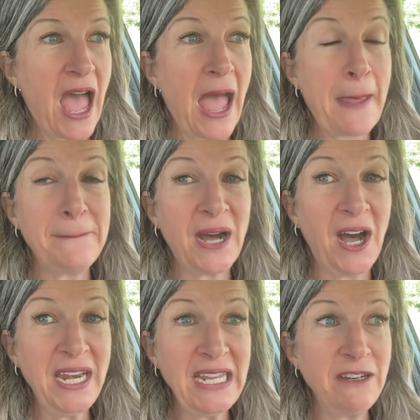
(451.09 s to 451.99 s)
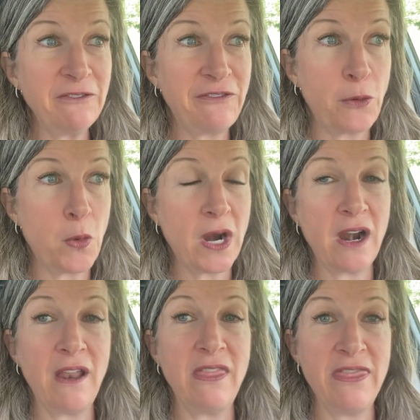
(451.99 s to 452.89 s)
I bought it for
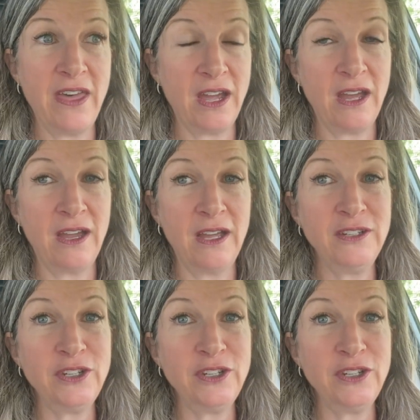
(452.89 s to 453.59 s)
the